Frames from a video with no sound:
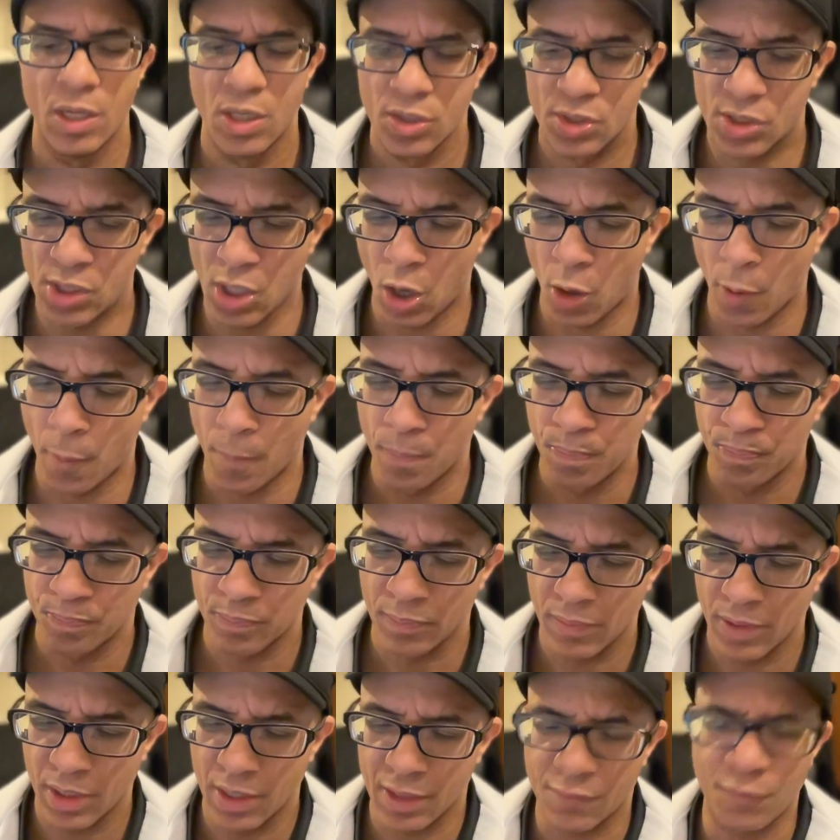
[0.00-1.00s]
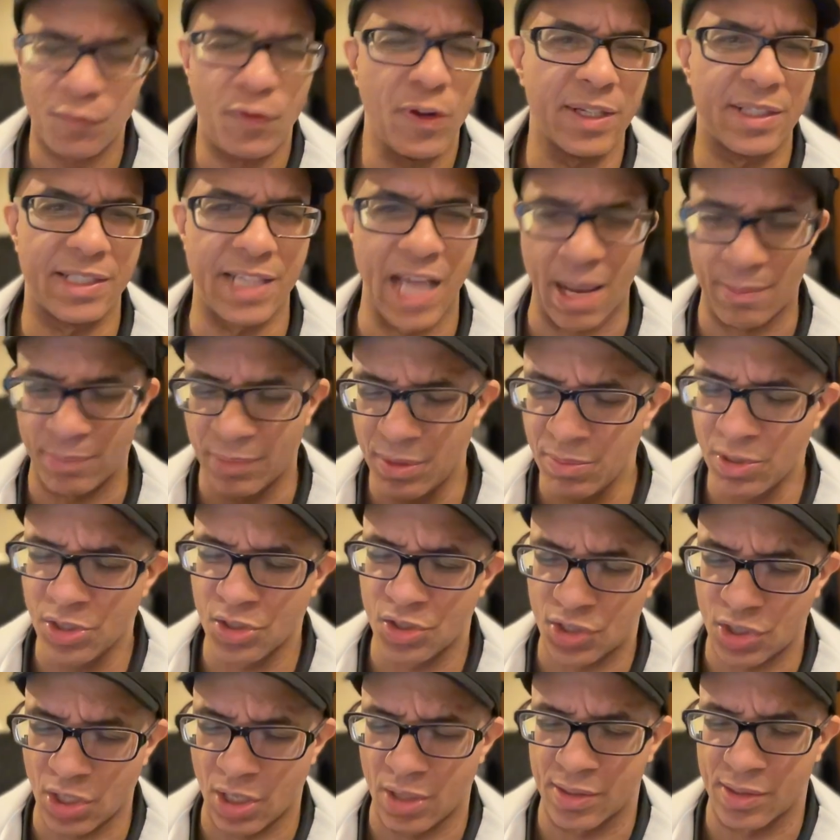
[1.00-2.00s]
So, for example, let me
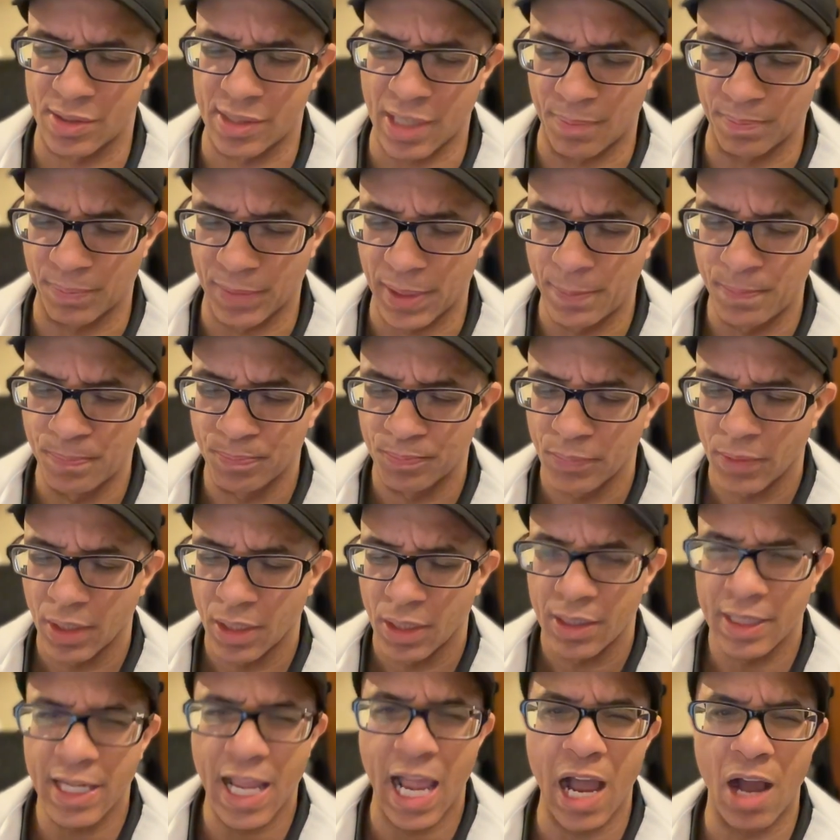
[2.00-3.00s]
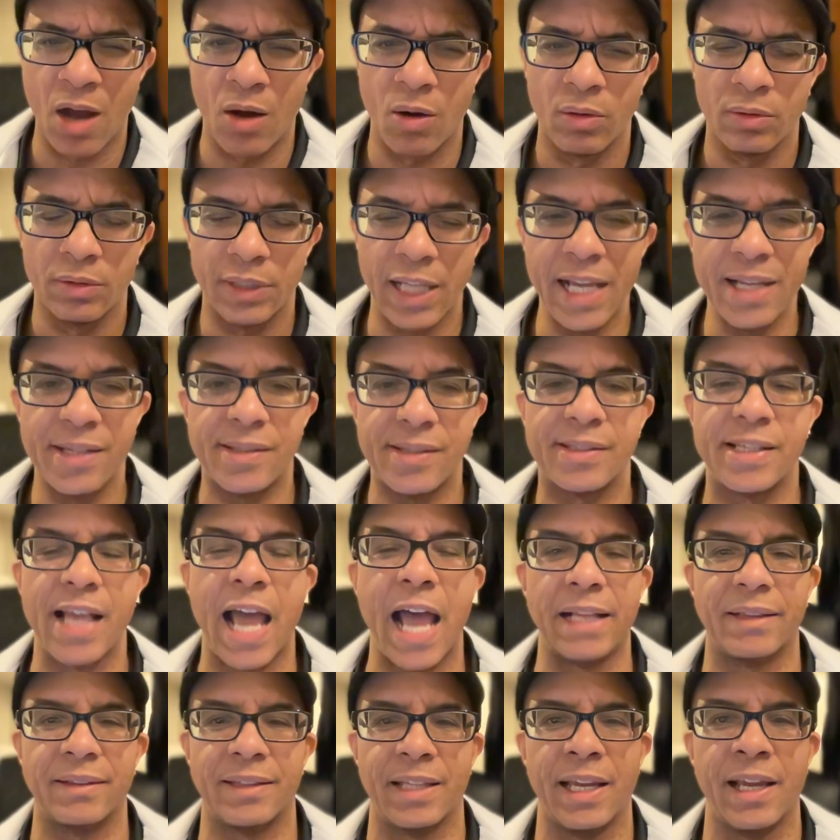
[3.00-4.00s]
just show you something. Now, they
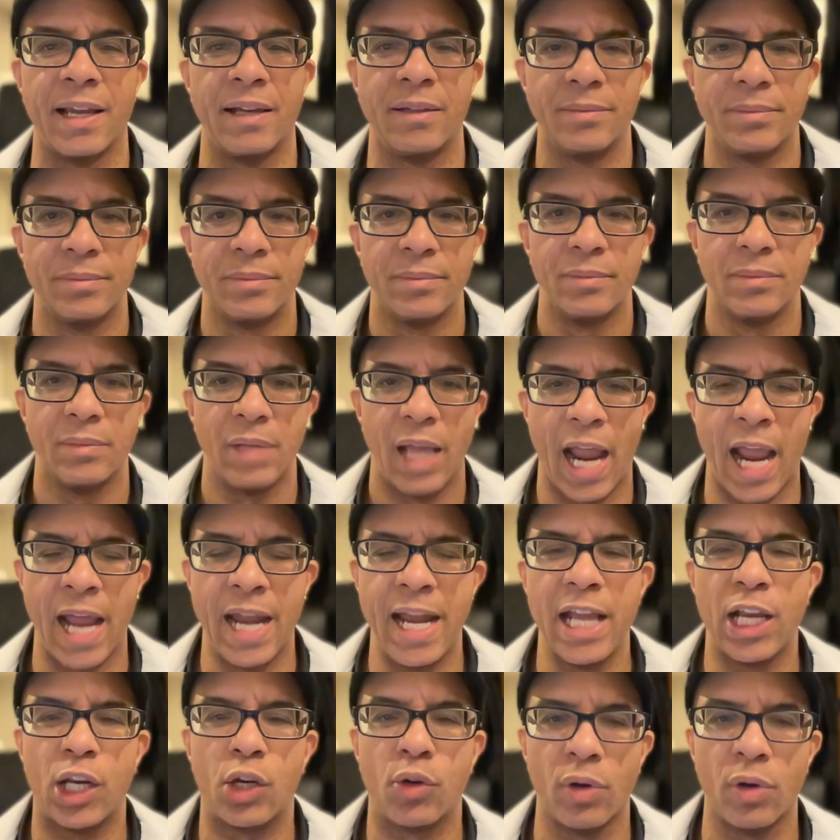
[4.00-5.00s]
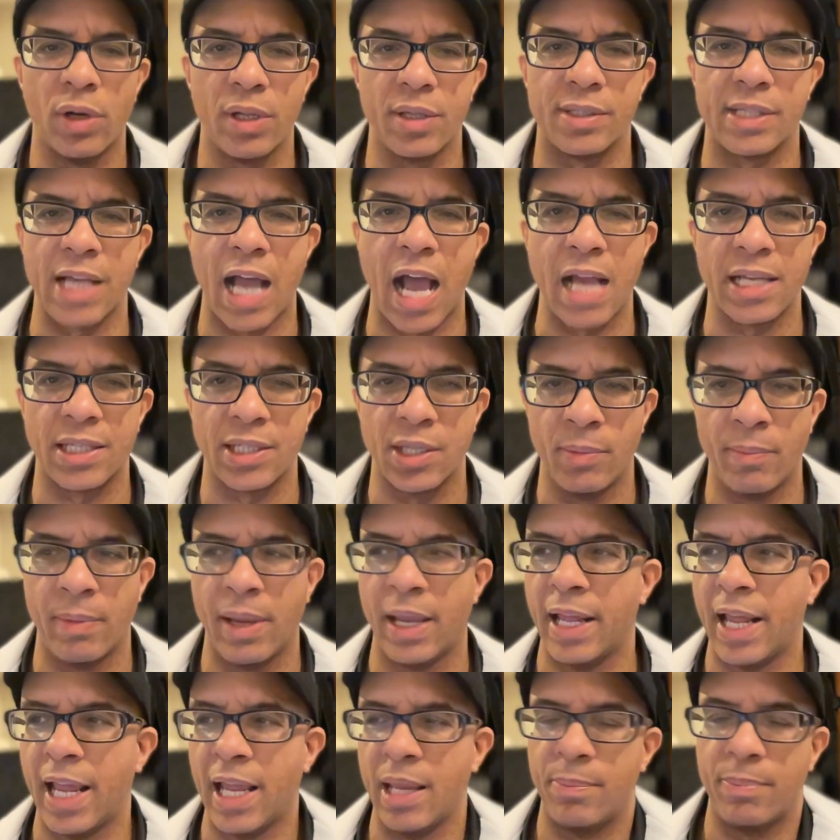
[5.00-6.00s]
sat there and they criticized
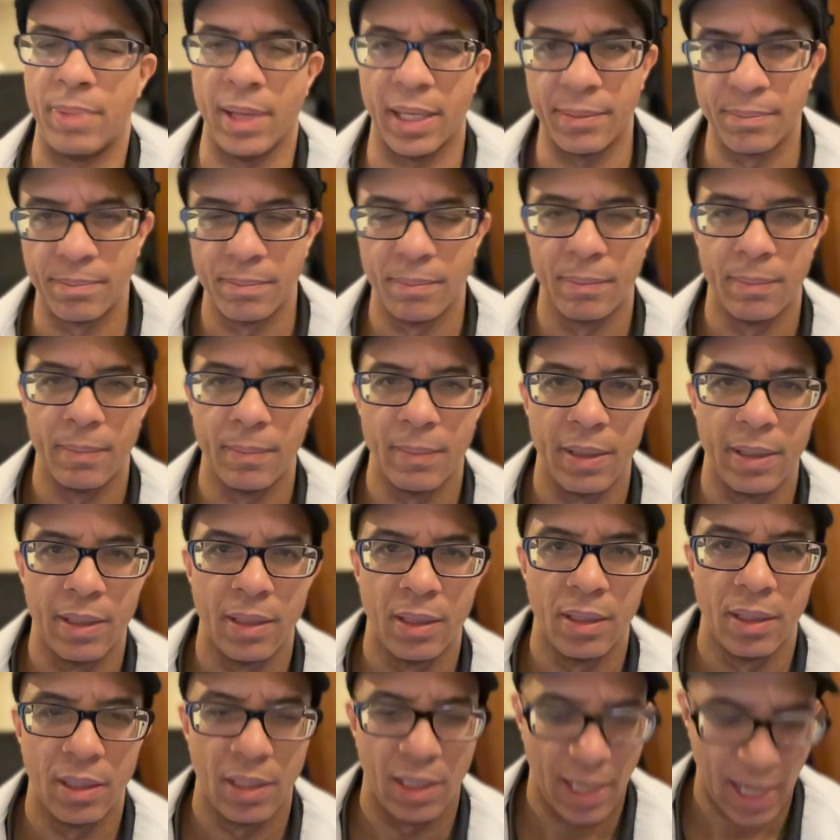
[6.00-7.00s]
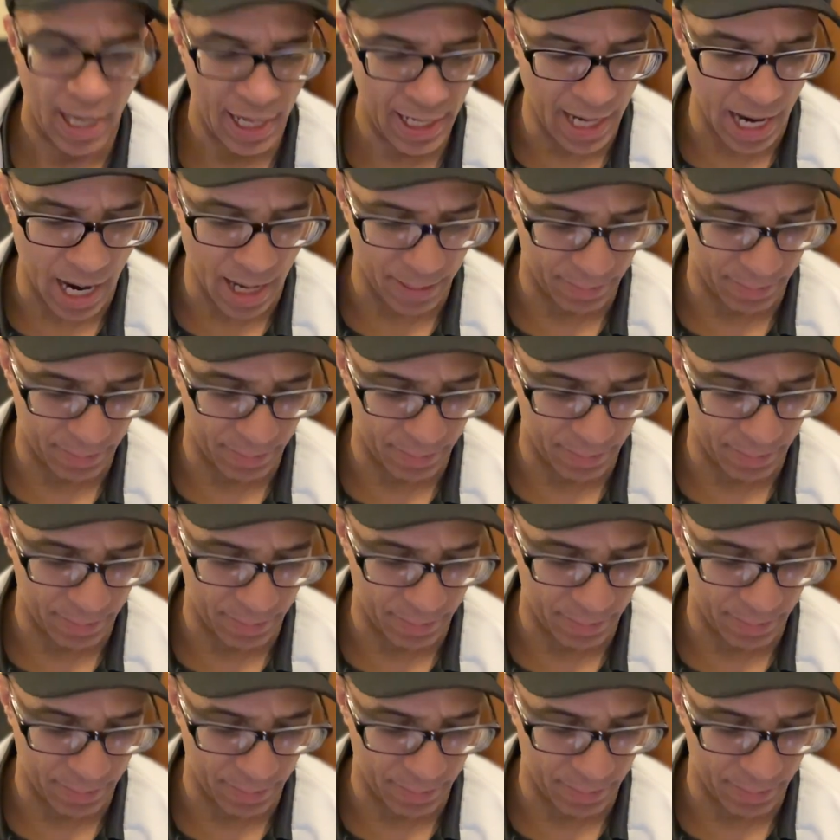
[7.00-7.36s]
Humane AI